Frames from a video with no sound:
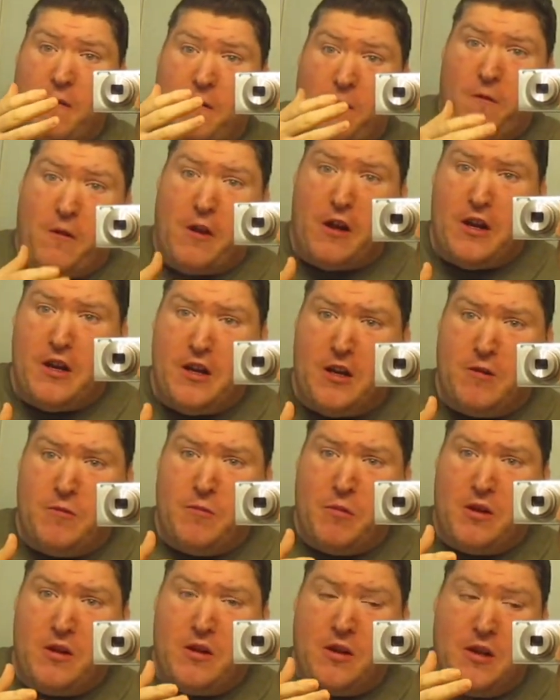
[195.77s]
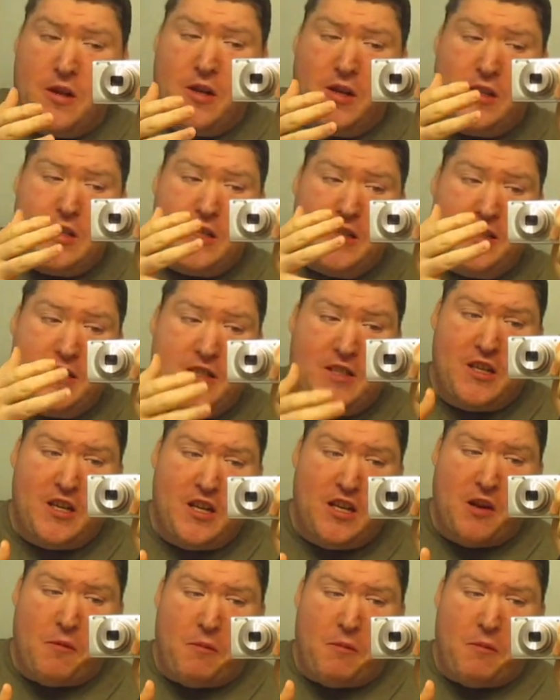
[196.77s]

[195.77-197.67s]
Vitamin C,